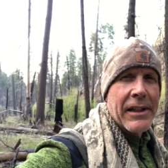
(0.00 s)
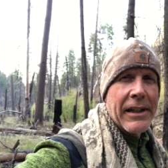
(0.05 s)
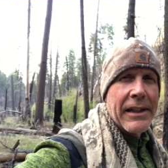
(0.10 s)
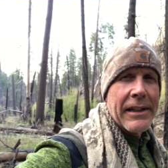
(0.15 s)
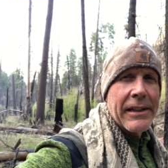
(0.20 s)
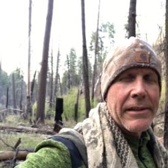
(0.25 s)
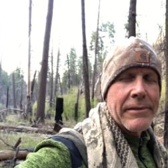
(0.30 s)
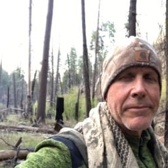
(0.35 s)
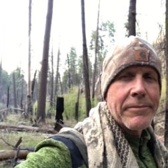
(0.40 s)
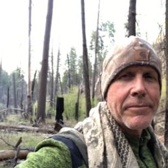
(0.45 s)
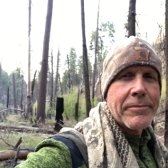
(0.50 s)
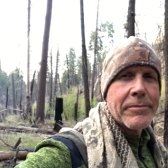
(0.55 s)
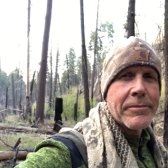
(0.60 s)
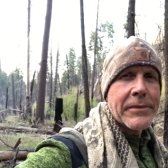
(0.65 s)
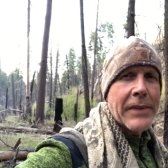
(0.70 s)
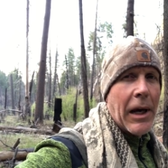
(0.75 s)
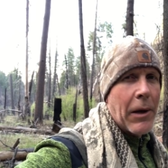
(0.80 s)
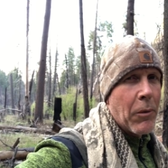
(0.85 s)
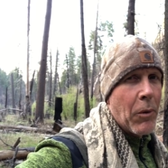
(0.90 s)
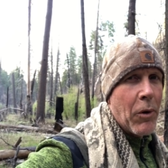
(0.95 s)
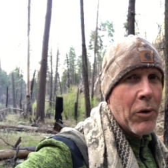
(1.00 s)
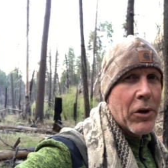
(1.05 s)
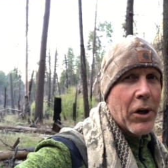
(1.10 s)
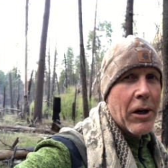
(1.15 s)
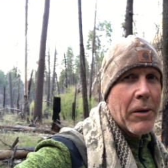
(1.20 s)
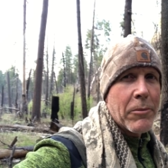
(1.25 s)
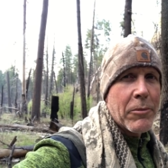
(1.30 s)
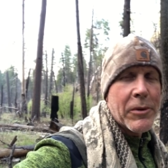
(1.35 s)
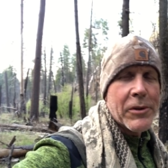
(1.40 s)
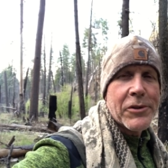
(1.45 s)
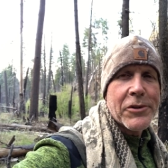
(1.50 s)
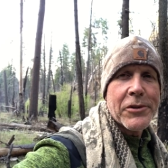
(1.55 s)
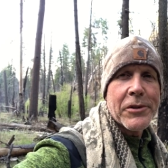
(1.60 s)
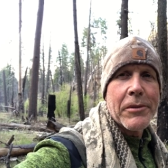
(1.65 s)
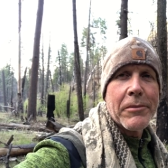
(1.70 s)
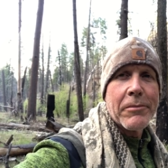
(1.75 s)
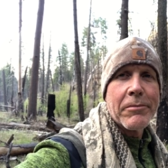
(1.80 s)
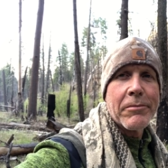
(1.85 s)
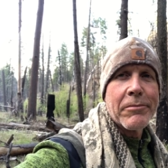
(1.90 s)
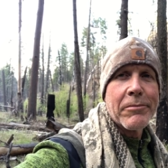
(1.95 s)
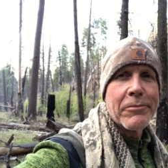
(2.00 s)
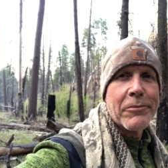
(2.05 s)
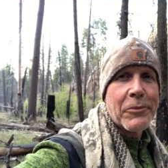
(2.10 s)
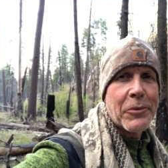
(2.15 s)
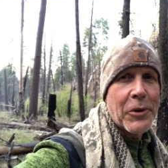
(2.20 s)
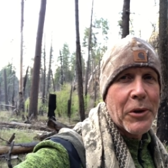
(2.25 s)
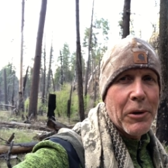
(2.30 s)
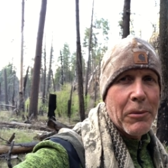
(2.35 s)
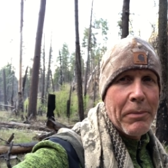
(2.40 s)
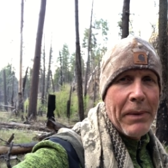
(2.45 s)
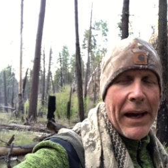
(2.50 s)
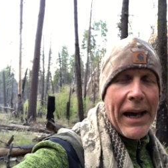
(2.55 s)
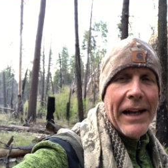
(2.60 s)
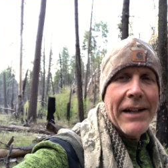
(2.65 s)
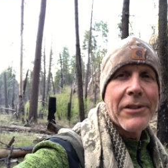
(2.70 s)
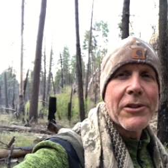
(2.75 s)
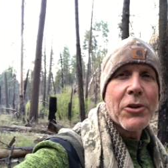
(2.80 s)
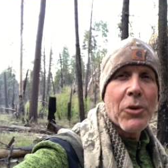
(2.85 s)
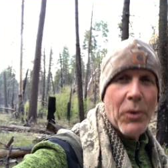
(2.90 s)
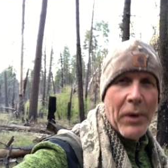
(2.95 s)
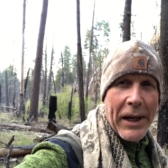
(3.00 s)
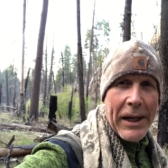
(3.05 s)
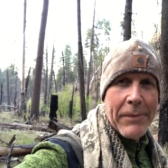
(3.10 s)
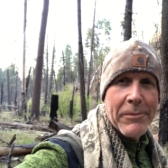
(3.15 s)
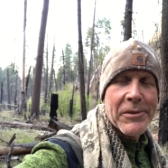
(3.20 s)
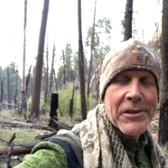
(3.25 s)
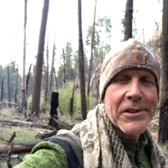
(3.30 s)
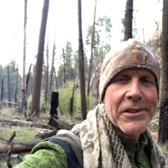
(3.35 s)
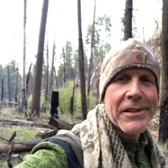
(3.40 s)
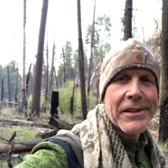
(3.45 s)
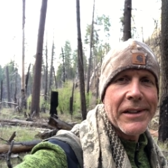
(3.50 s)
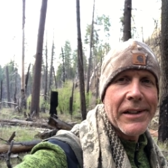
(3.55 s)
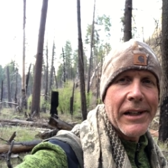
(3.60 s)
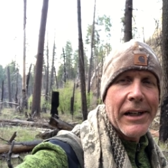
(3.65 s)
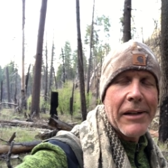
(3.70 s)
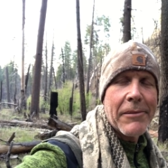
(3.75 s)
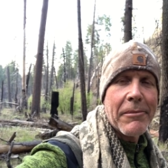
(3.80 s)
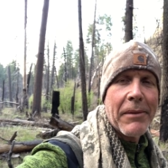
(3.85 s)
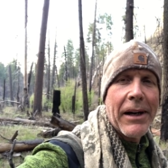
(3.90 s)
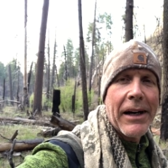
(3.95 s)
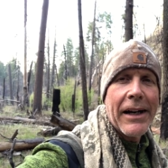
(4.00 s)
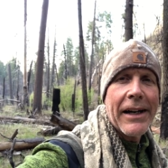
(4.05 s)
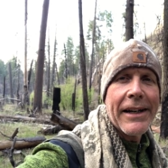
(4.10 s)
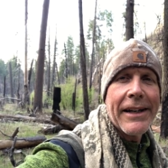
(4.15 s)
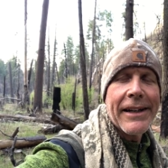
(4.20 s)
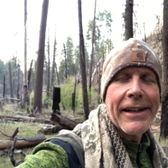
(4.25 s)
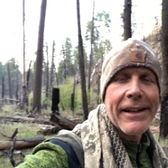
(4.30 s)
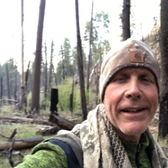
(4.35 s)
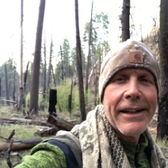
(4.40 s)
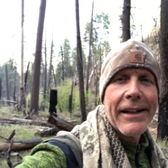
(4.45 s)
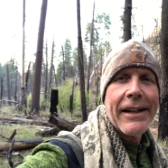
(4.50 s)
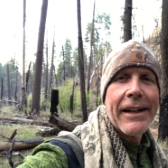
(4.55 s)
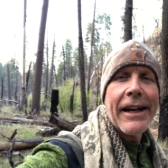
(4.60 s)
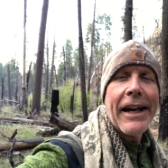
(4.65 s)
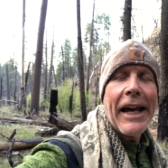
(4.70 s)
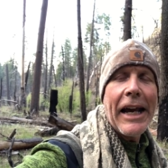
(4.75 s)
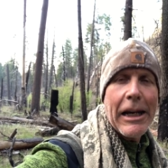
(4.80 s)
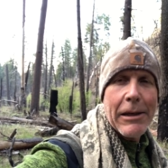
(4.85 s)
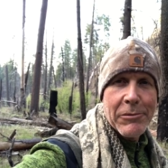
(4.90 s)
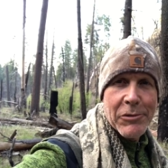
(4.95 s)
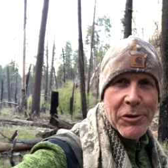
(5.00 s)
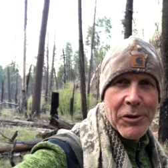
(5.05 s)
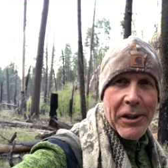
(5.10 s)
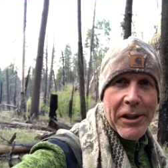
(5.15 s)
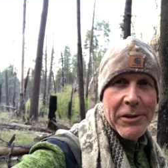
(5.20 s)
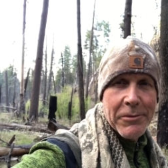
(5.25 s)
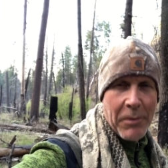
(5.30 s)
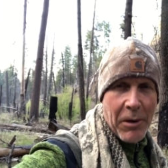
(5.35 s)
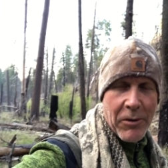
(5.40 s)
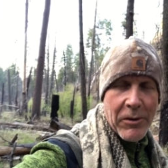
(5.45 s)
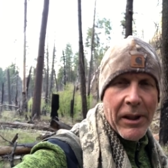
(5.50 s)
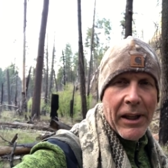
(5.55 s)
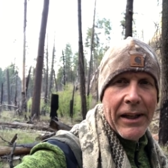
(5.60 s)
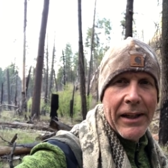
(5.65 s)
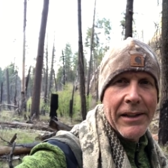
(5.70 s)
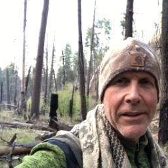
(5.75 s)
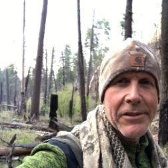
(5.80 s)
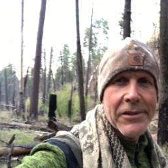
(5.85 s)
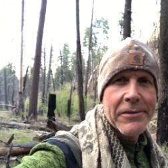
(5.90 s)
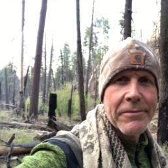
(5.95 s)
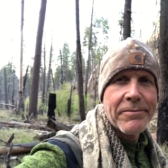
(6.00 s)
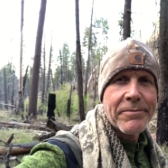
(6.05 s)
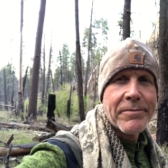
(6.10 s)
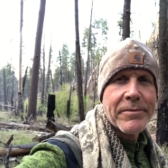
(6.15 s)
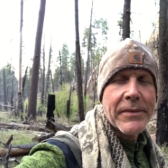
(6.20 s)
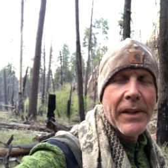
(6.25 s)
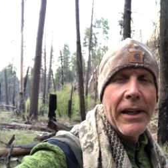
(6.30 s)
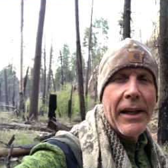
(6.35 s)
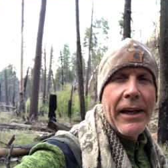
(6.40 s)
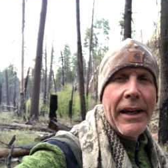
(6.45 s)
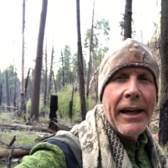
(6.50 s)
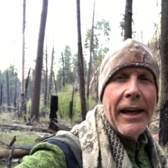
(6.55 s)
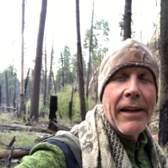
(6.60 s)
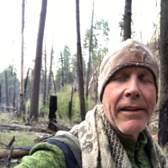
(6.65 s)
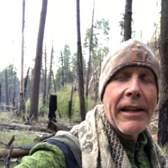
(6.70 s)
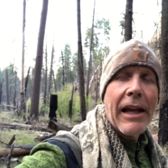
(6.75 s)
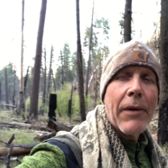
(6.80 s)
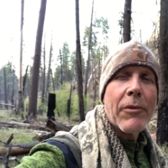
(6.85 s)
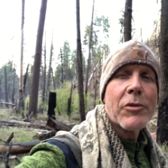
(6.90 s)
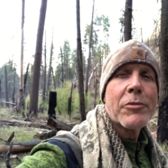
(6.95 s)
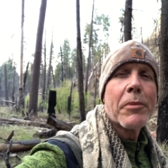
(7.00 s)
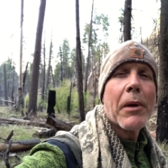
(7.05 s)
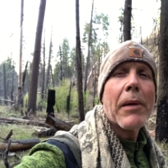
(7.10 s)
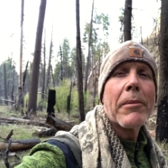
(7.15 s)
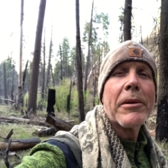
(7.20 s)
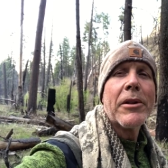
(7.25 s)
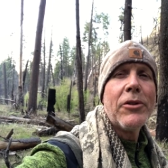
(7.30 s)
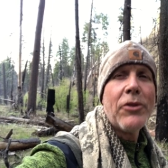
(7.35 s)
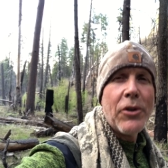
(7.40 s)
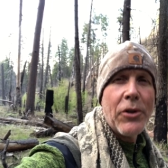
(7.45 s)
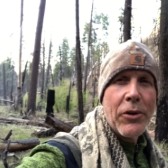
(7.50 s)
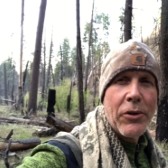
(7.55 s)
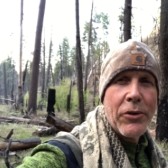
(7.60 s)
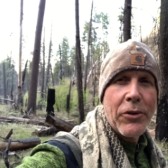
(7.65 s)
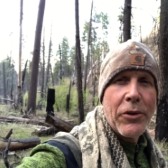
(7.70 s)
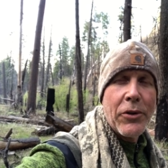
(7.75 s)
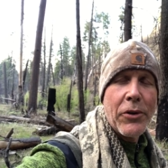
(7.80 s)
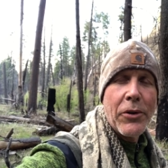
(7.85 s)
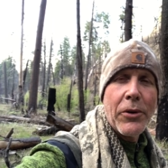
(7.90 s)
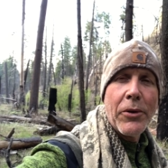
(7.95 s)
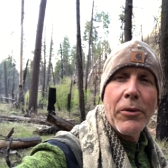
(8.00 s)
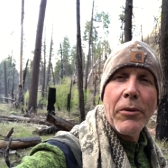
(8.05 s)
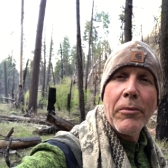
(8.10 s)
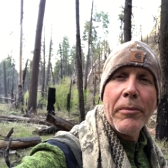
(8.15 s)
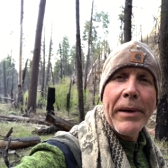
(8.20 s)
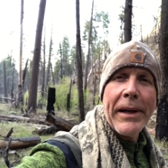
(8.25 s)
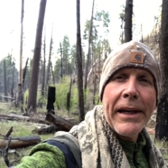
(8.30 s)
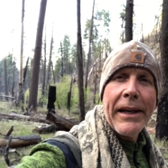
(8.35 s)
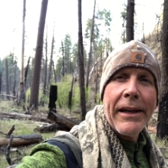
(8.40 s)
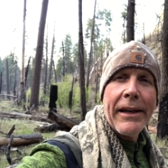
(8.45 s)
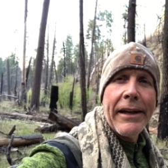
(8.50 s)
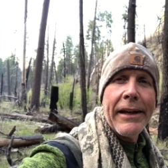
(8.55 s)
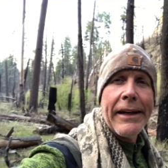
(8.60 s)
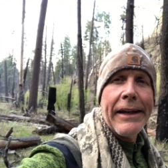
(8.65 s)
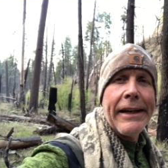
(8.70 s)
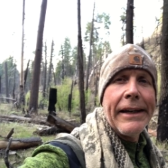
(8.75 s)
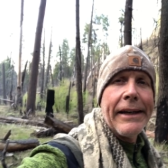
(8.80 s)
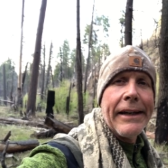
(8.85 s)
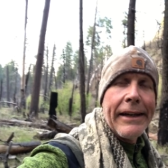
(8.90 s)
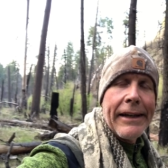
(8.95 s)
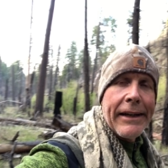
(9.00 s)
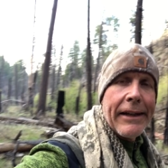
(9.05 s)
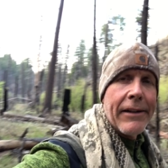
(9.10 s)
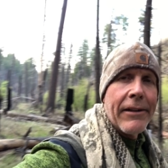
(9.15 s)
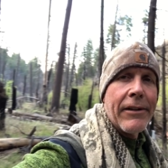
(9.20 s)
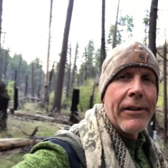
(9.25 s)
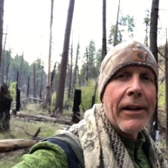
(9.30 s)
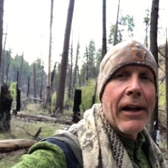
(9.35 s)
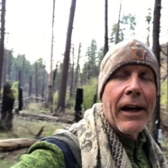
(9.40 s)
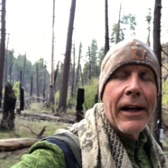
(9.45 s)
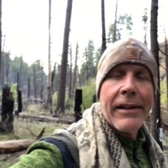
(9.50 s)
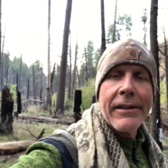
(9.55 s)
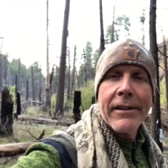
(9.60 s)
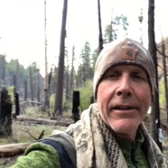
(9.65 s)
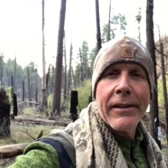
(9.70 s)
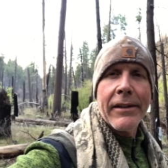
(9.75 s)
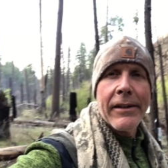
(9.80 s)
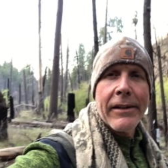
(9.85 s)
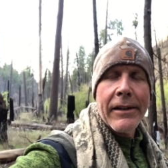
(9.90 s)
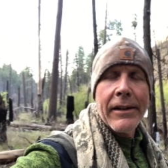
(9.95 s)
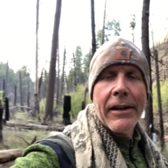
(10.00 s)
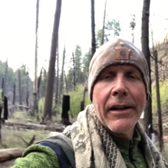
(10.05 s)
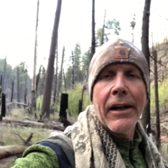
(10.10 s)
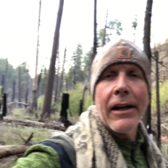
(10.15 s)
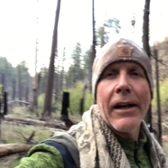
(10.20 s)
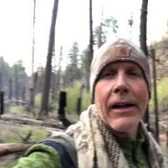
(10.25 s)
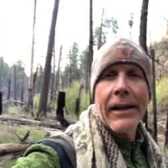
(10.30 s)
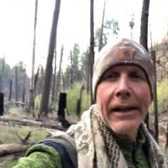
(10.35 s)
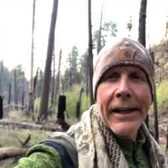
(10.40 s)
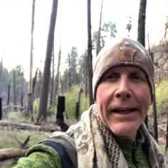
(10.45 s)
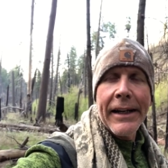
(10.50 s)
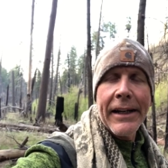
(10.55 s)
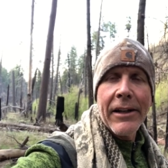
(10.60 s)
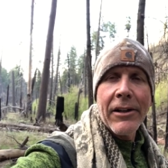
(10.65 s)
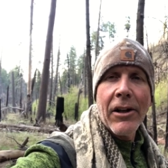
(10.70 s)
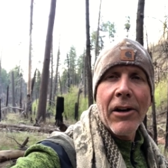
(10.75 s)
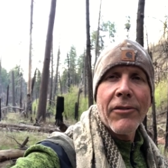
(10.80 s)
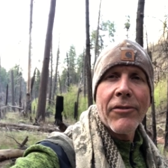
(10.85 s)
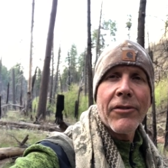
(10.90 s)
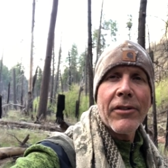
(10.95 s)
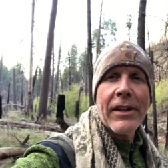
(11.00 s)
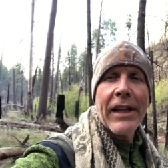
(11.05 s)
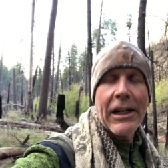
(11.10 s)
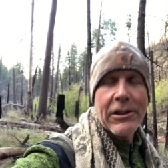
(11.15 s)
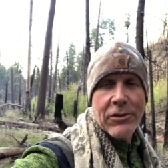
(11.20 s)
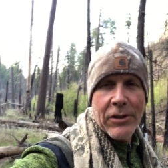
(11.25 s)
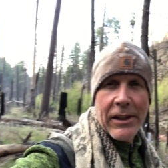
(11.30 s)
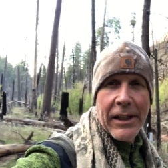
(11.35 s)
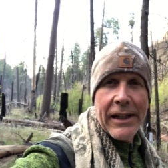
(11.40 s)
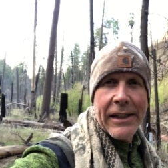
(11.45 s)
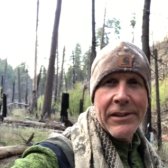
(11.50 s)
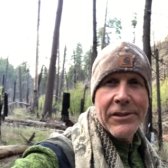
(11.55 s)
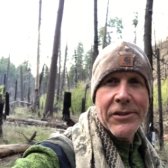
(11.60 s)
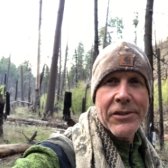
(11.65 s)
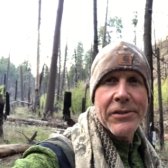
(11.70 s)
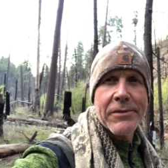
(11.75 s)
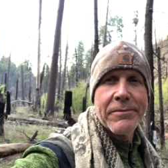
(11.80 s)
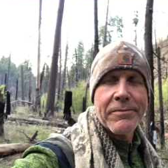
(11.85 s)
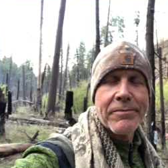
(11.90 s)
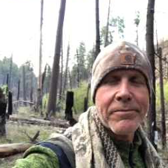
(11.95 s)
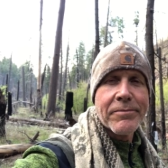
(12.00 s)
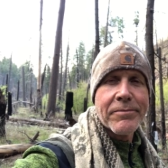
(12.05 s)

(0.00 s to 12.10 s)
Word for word: night, I woke up with some real bad cramps in my hamstrings, both legs. And that was probably due to me not getting enough electrolytes